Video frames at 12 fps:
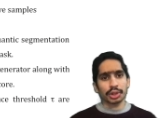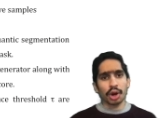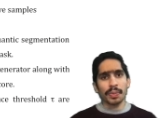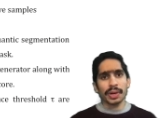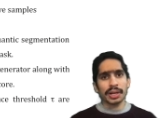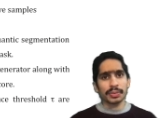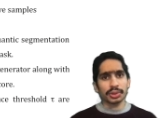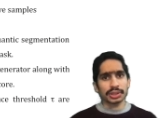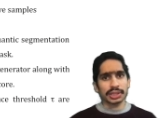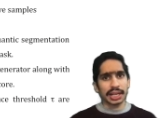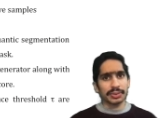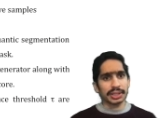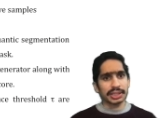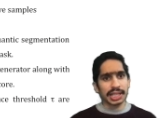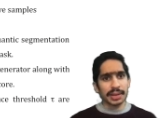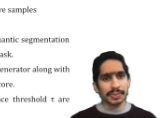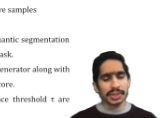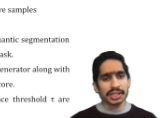top and most diverse
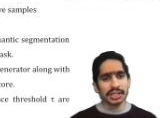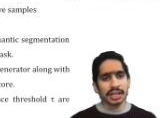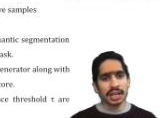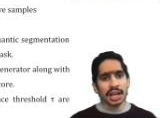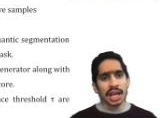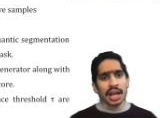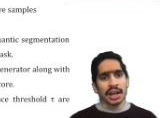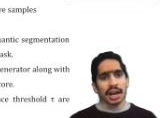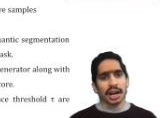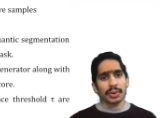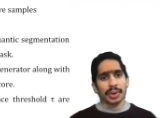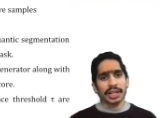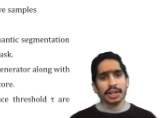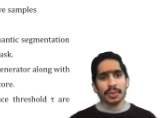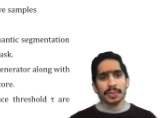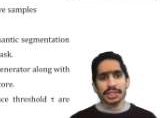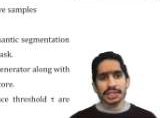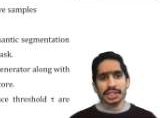samples. A query
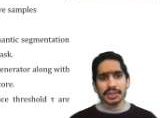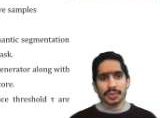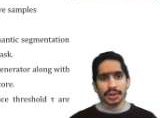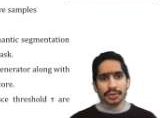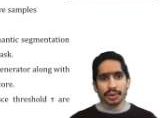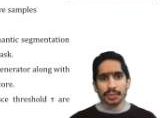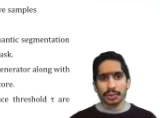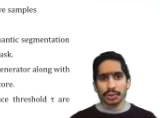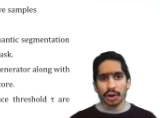operation is performed to